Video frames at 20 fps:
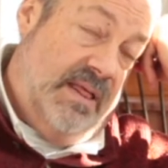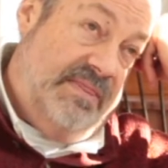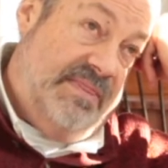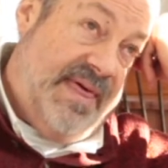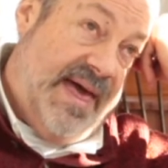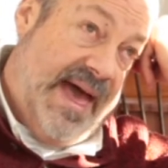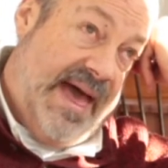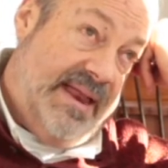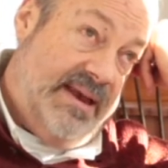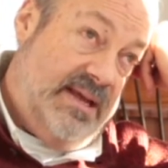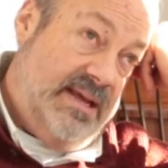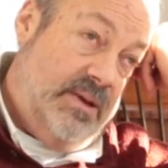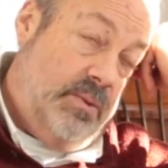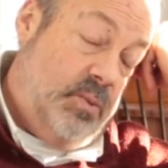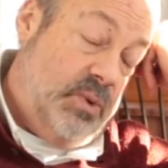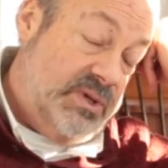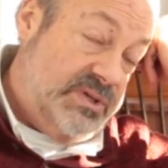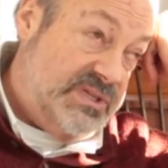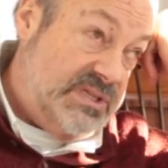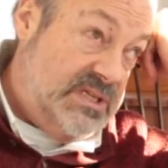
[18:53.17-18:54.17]
that
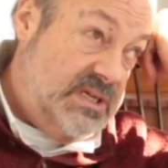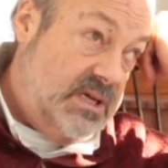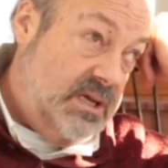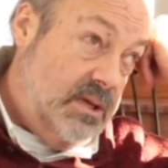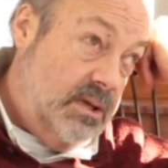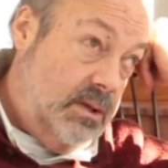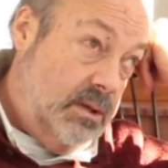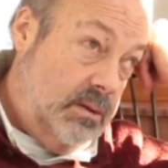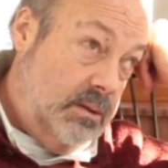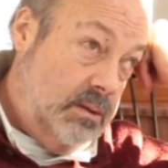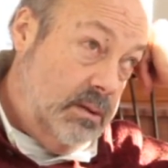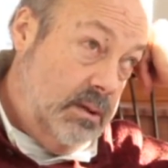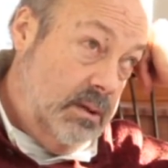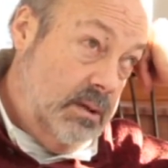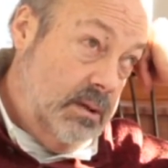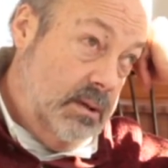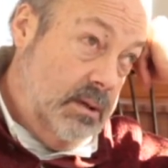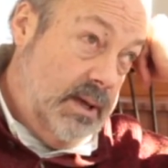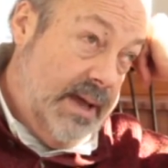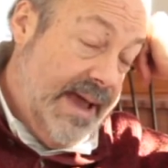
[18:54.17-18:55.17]
it will still
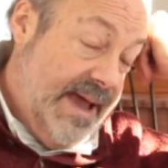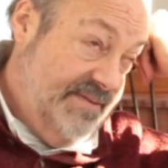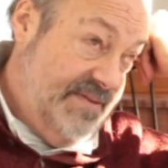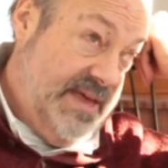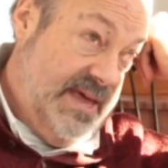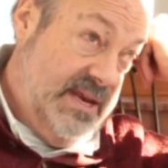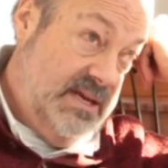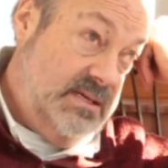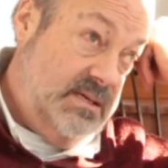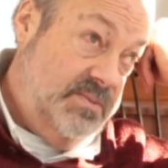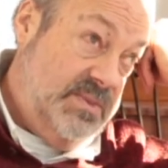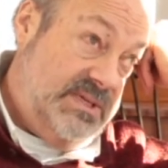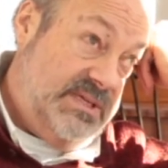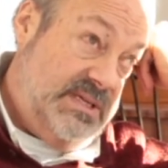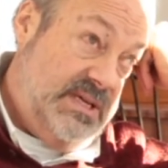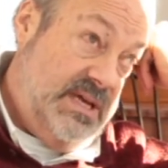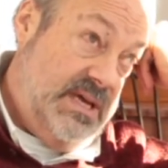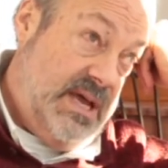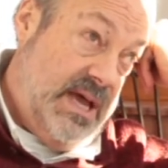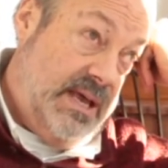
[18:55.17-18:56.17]
have that
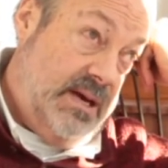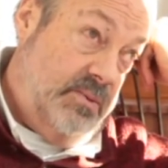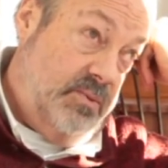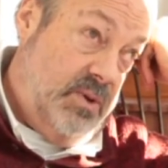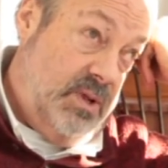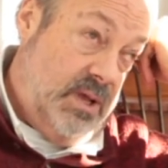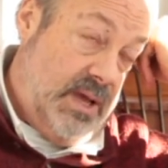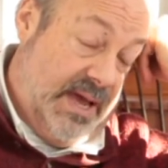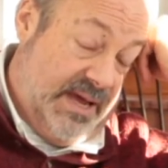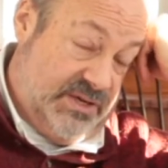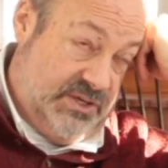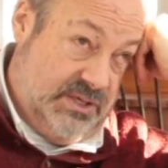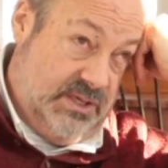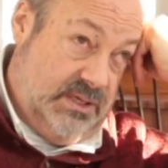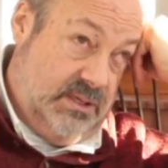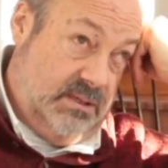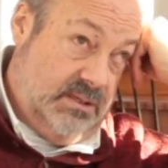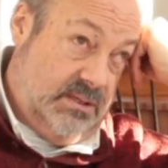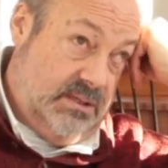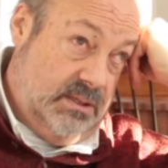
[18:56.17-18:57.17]
intimacy, and it will
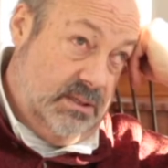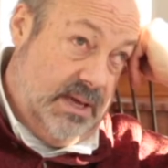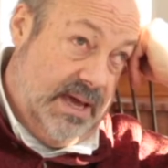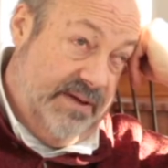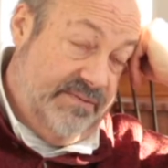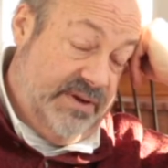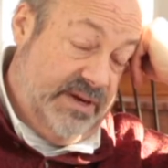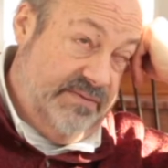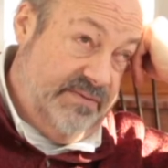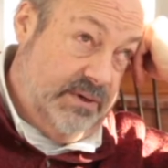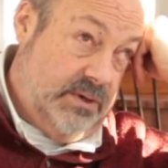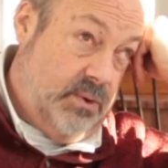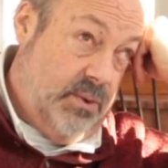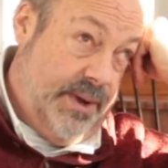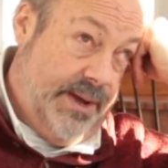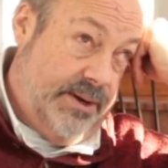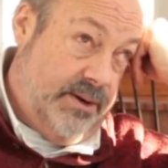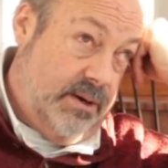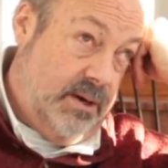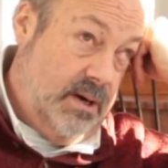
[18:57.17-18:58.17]
actually have an even
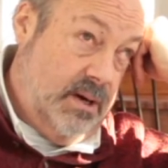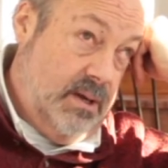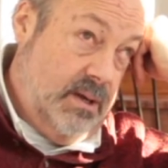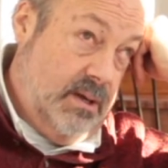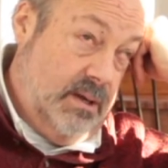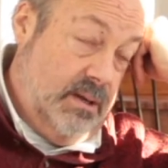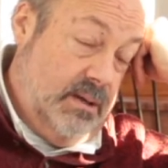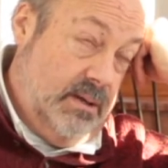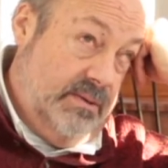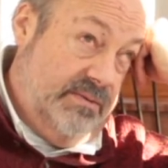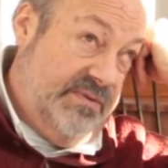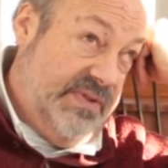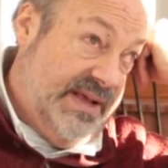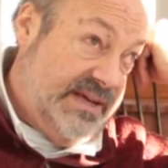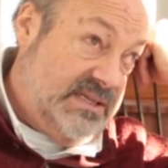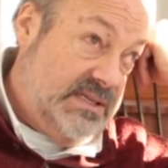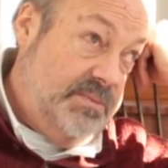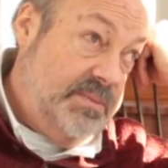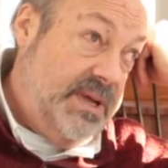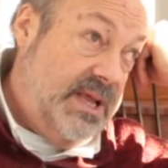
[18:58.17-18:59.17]
greater
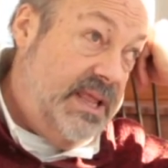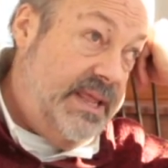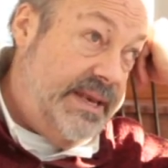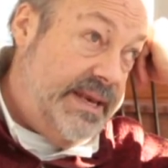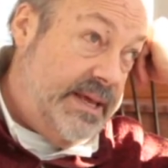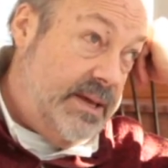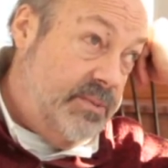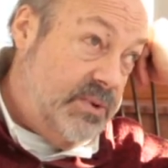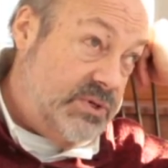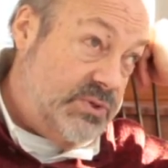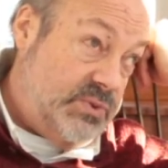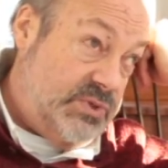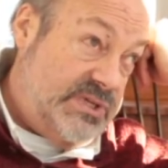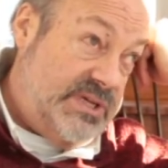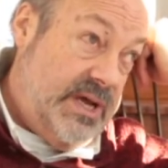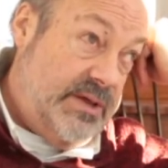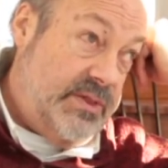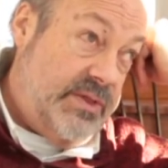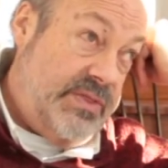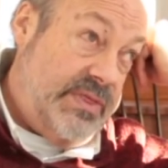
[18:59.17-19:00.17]
flexibility, which was
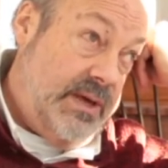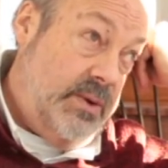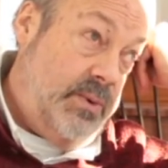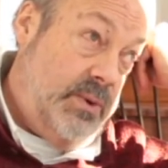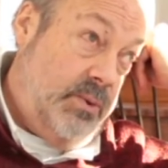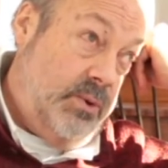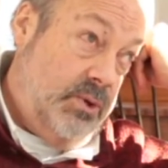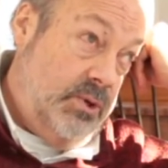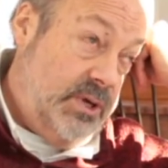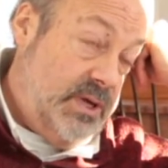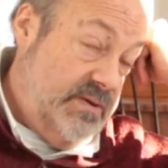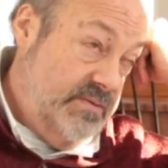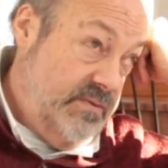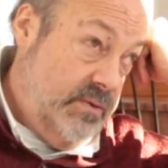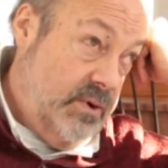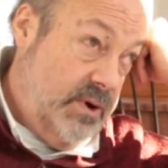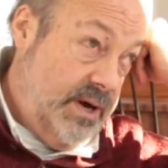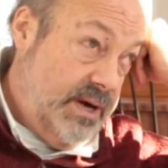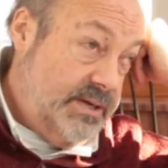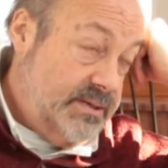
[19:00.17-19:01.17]
the other thing we were looking
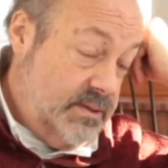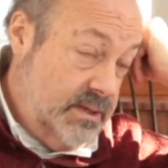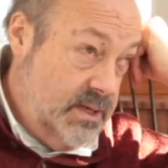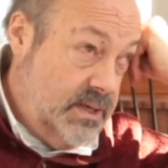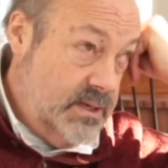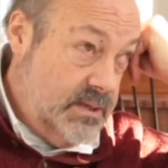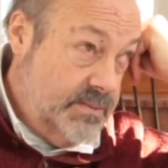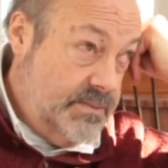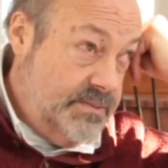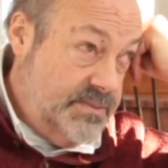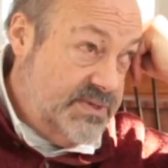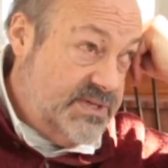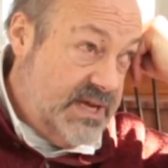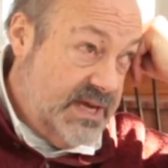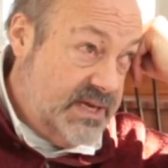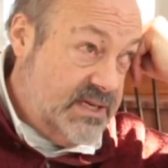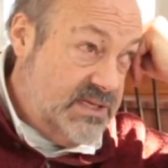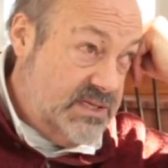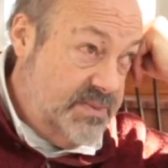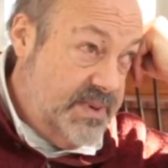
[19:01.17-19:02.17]
for in a
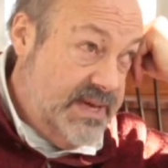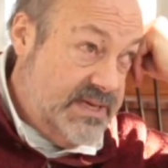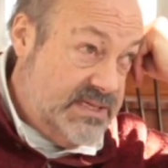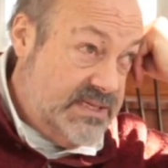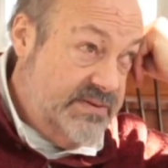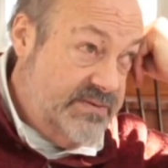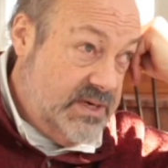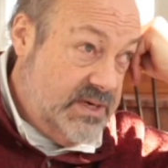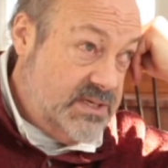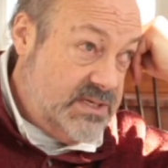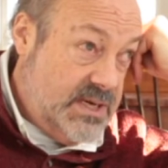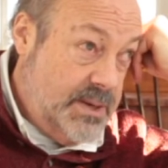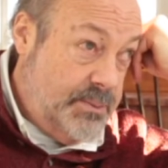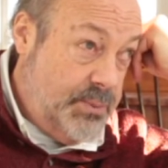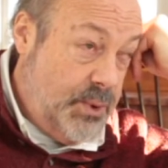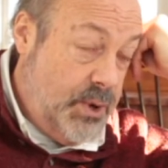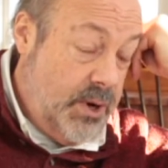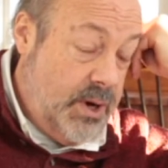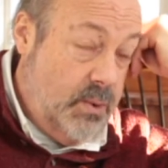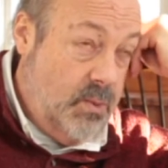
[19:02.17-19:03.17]
second space, a
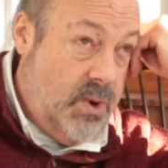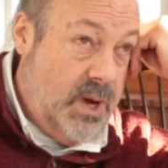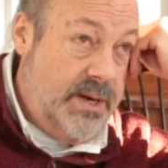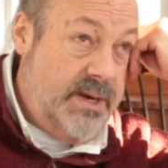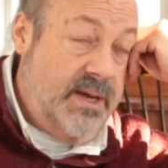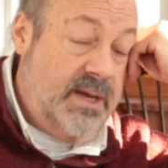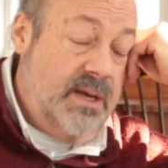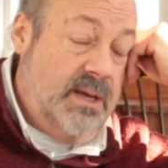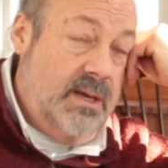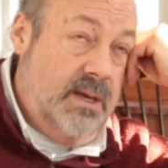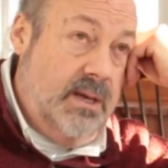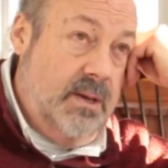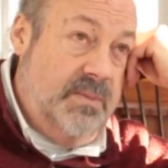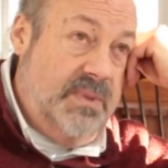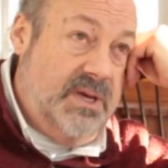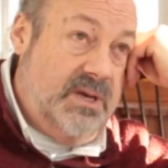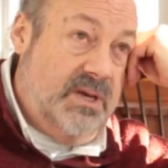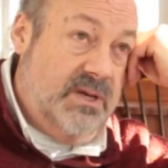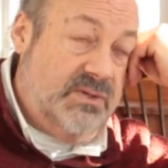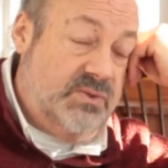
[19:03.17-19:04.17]
temporary one,
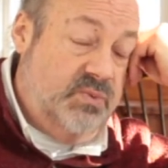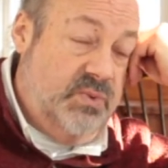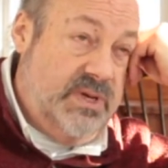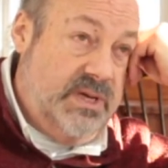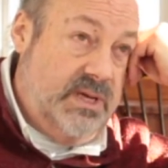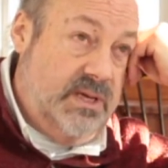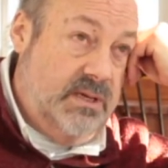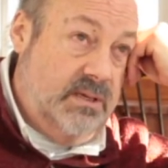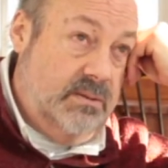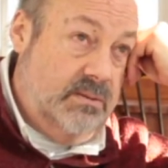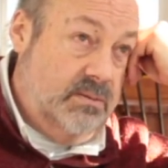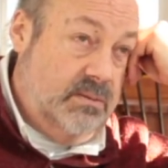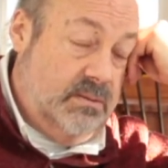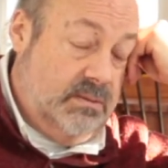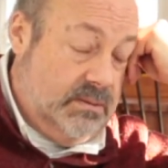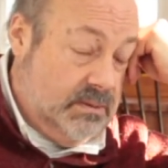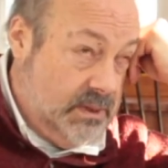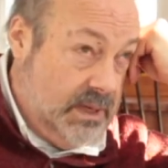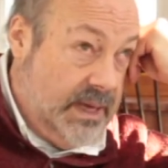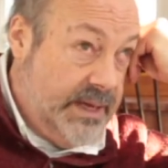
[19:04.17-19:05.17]
because we
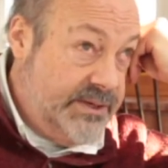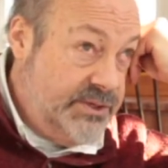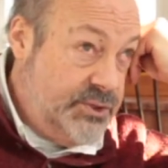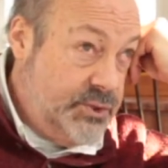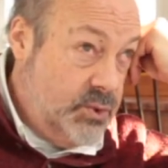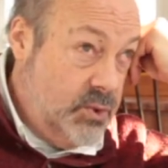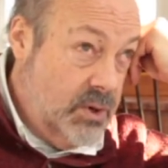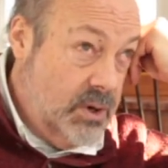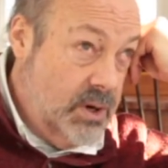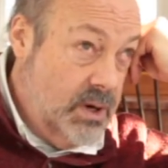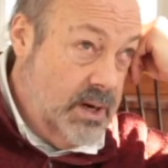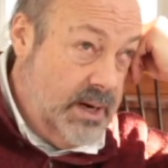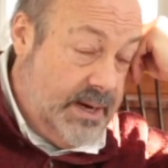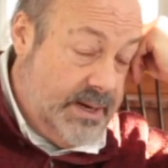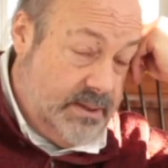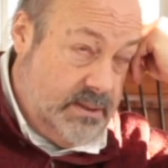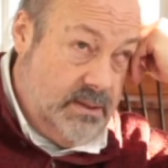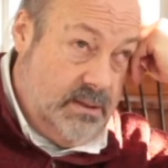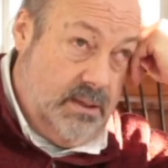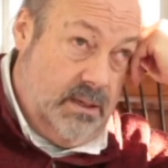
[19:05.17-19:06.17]
adore
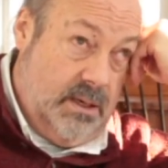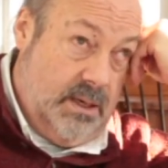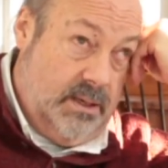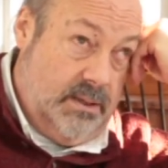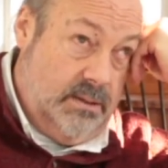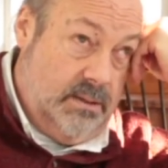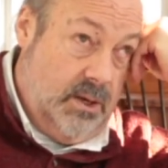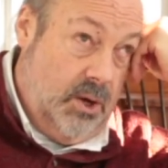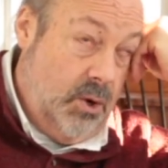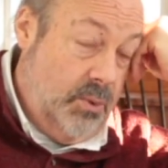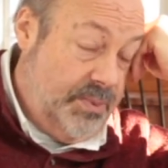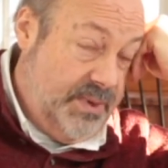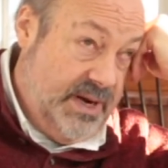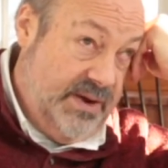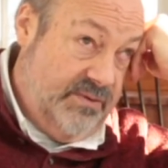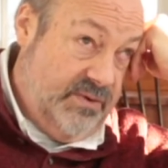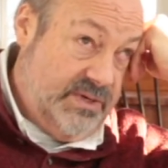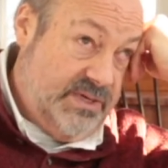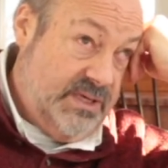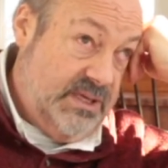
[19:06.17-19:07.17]
and hope
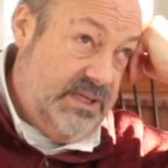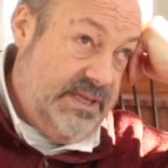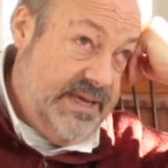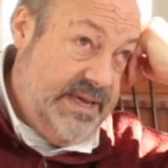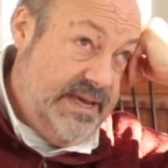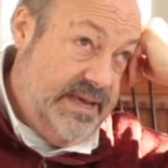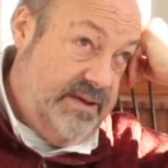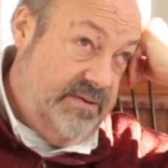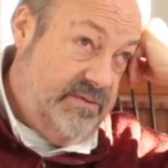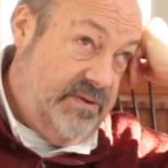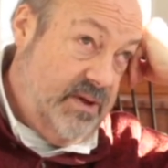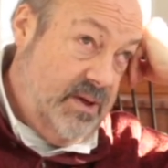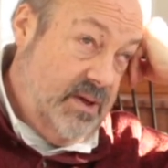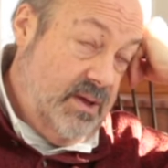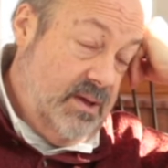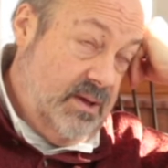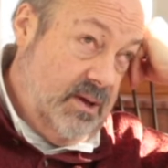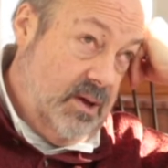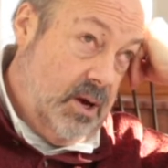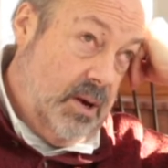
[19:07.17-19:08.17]
never to leave
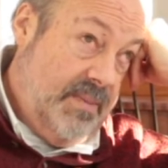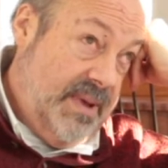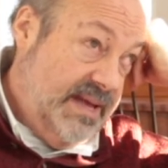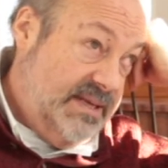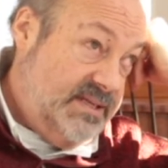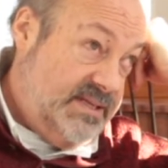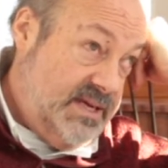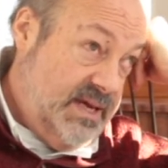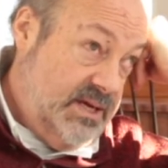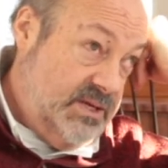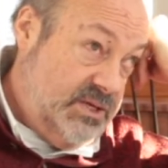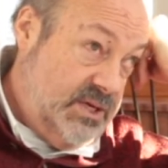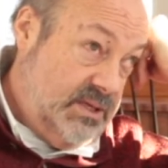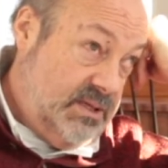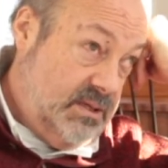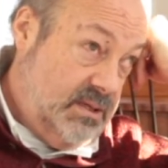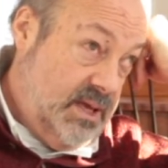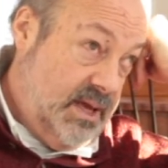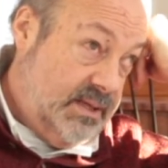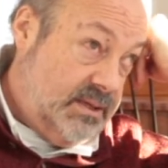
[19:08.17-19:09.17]
our main stage
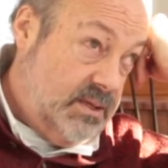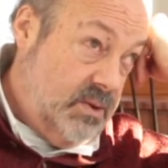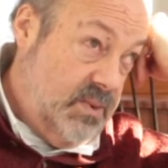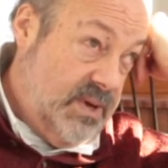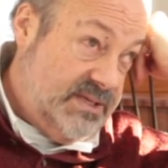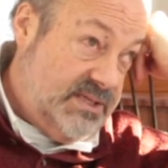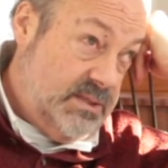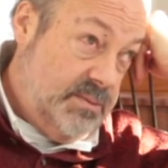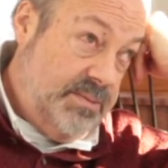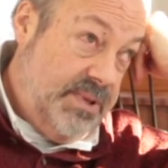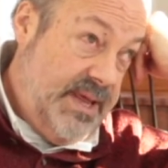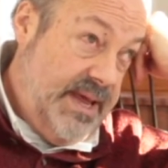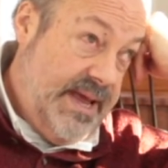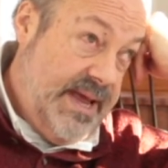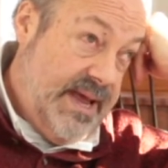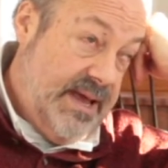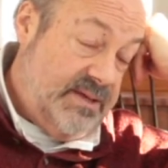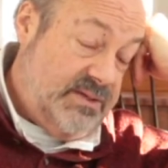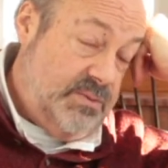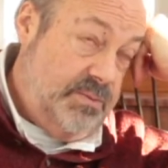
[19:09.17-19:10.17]
at the Weston
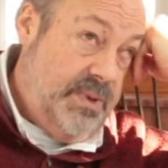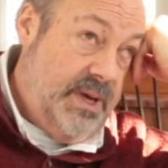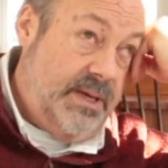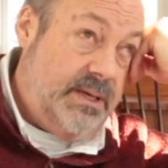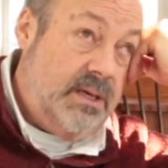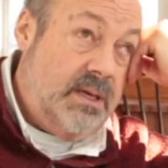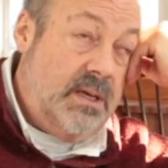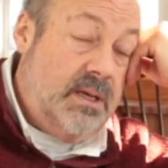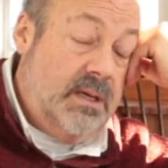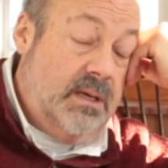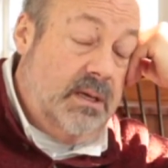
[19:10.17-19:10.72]
Playhouse, but